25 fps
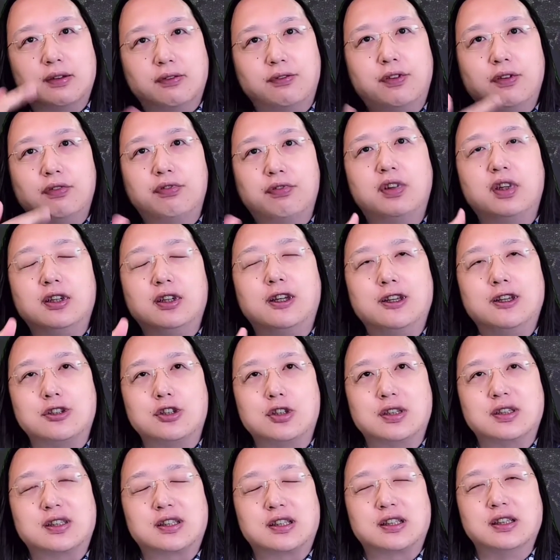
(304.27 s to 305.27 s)
the 15
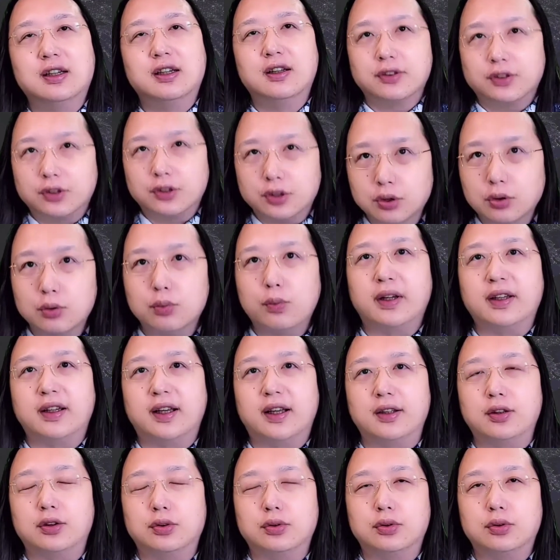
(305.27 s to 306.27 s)
digits to
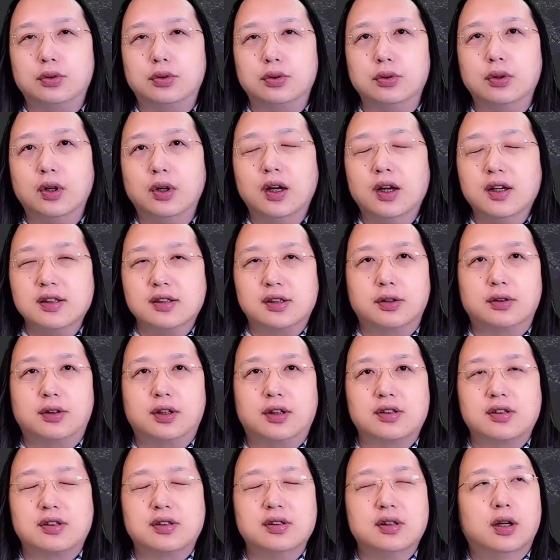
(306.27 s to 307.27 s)
1922. So
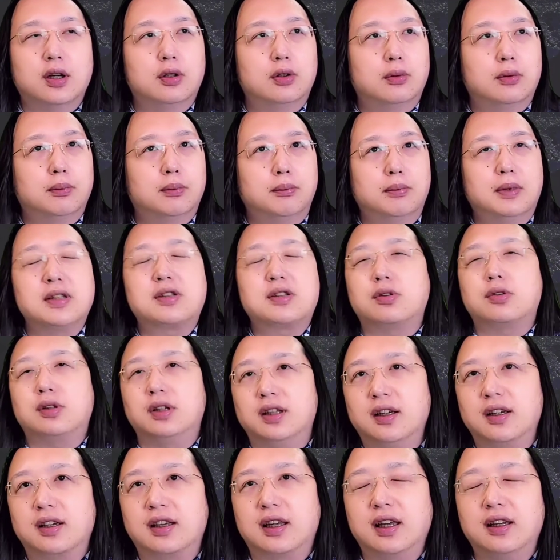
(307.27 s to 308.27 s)
there's no mystery.
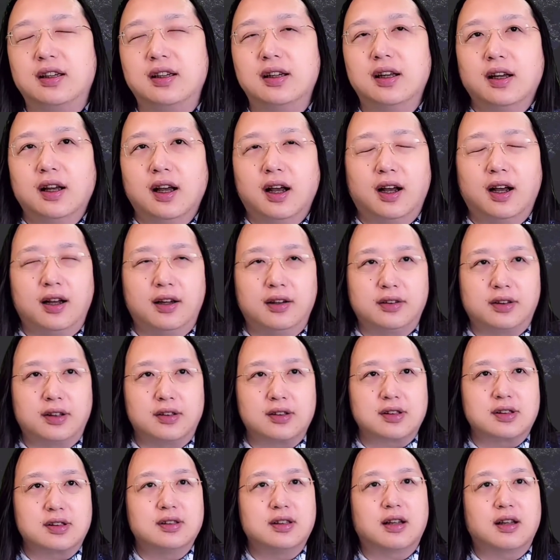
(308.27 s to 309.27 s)
Again,
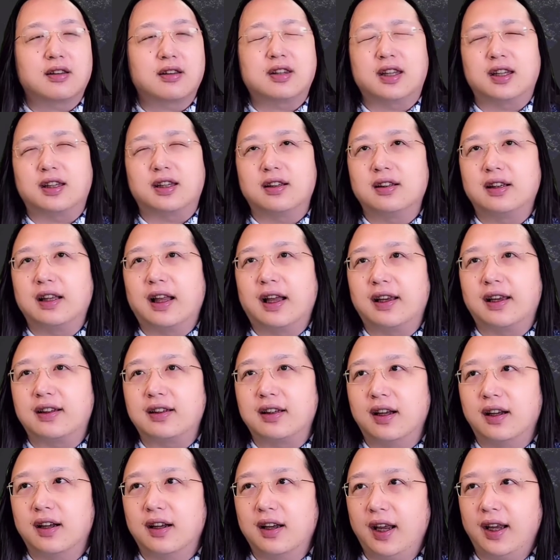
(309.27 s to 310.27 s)
there's nothing like
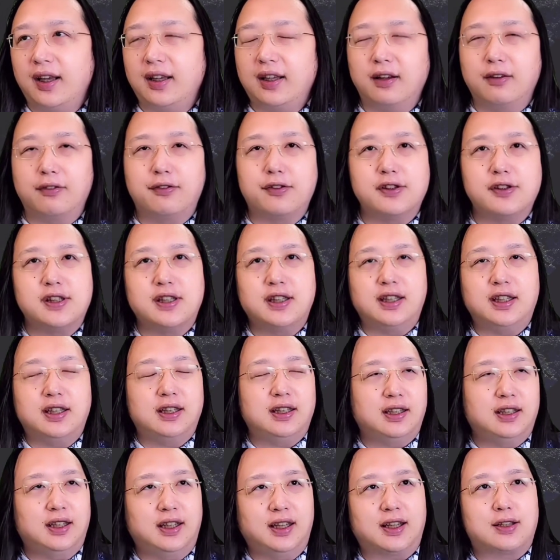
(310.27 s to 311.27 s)

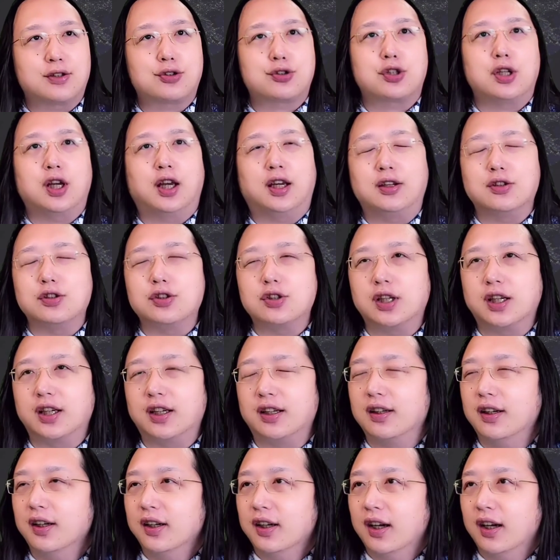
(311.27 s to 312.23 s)
NFC exchanging,